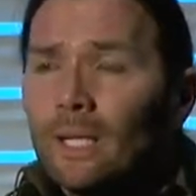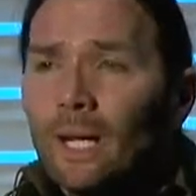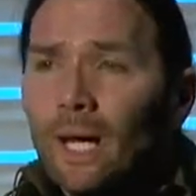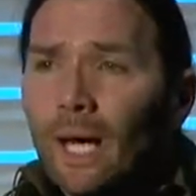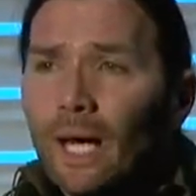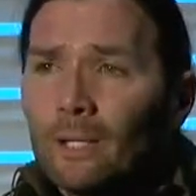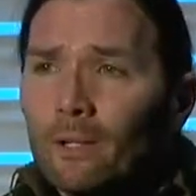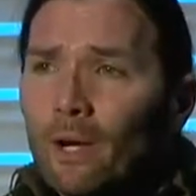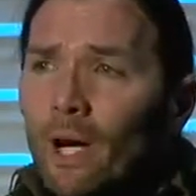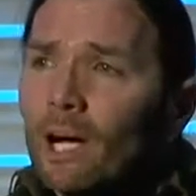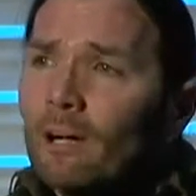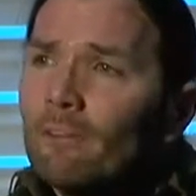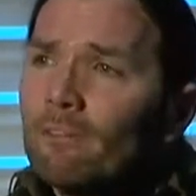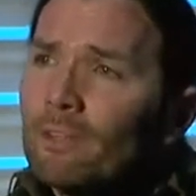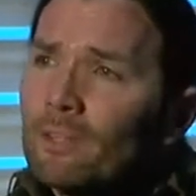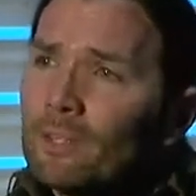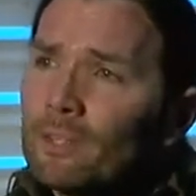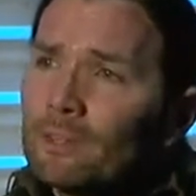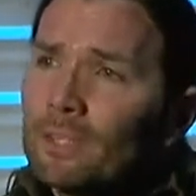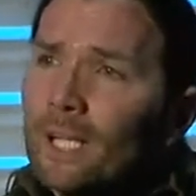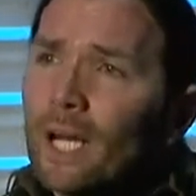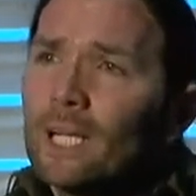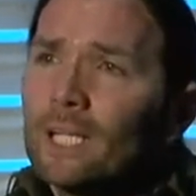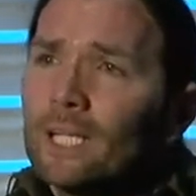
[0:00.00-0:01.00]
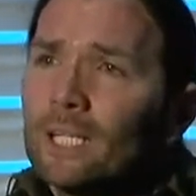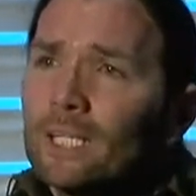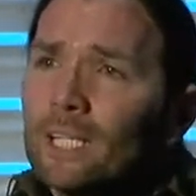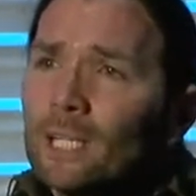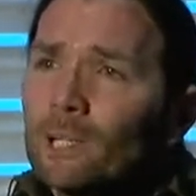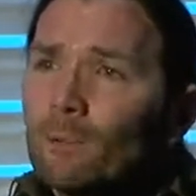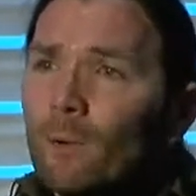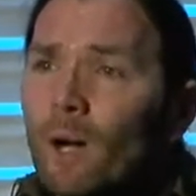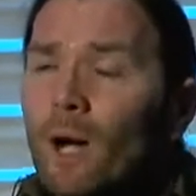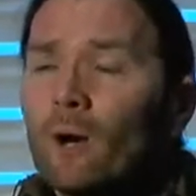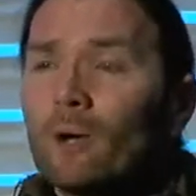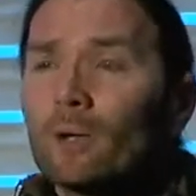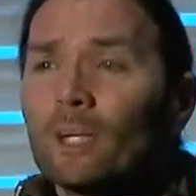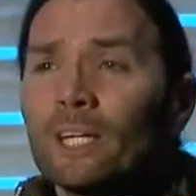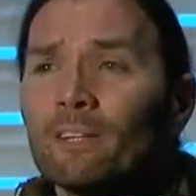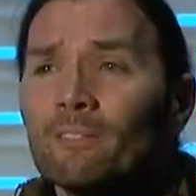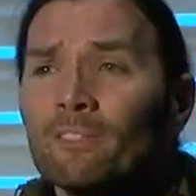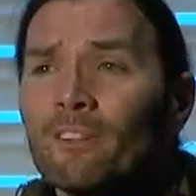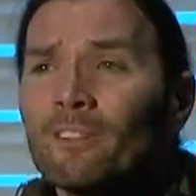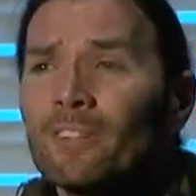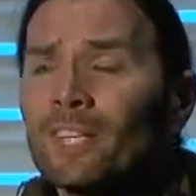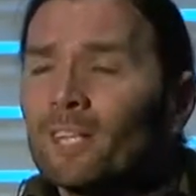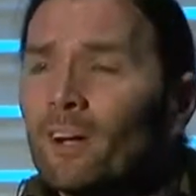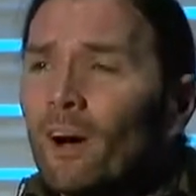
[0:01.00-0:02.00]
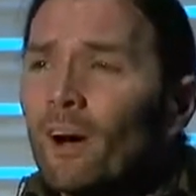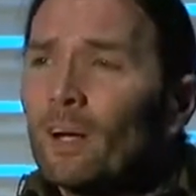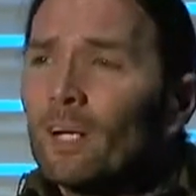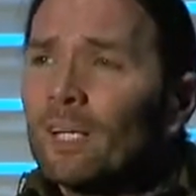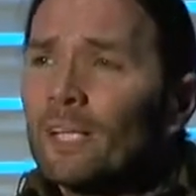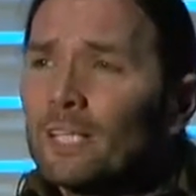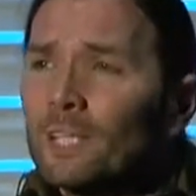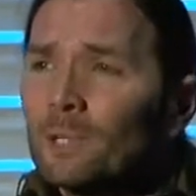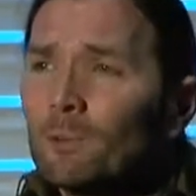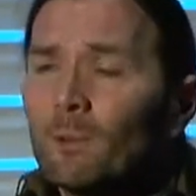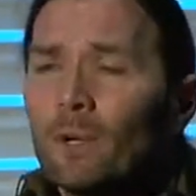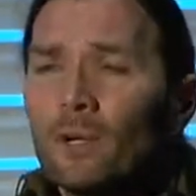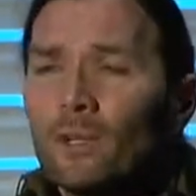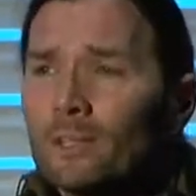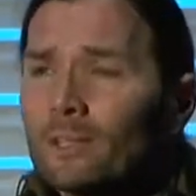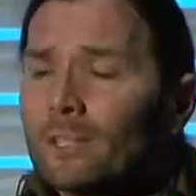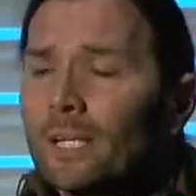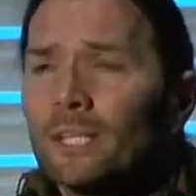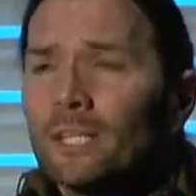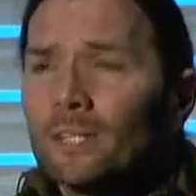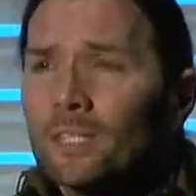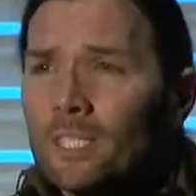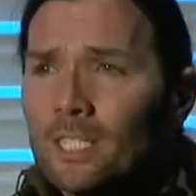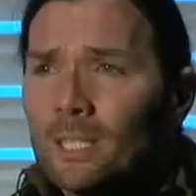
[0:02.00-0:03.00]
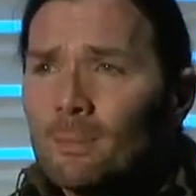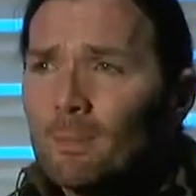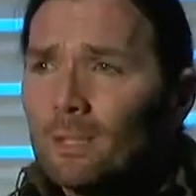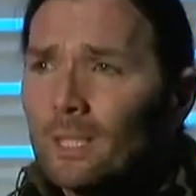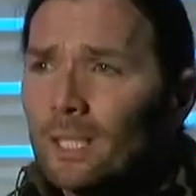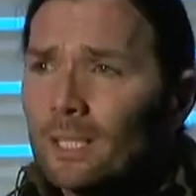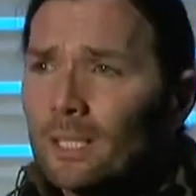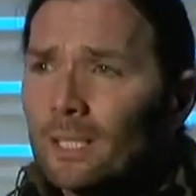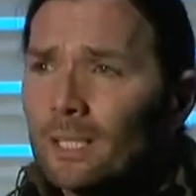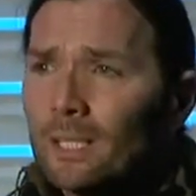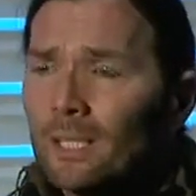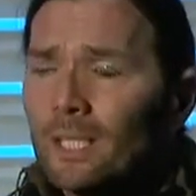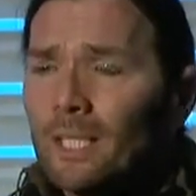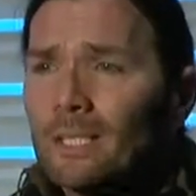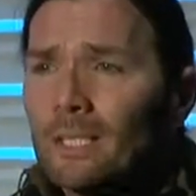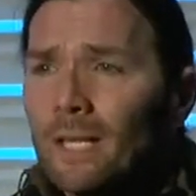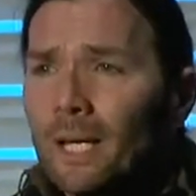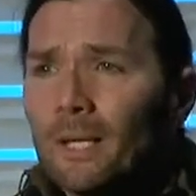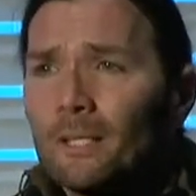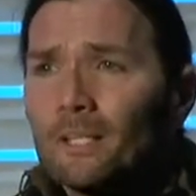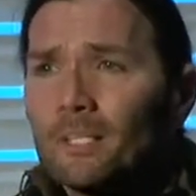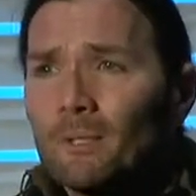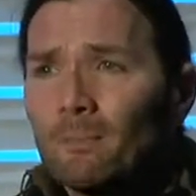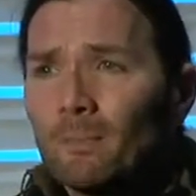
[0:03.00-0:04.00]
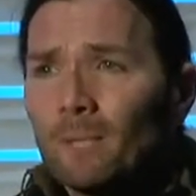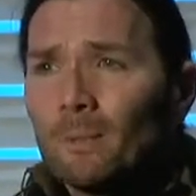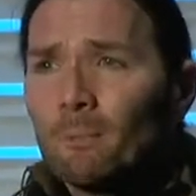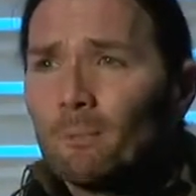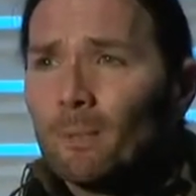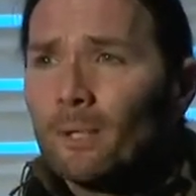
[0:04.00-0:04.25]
And often they're not eating well, or even if they are eating well, they're not assimilating it, and that is a big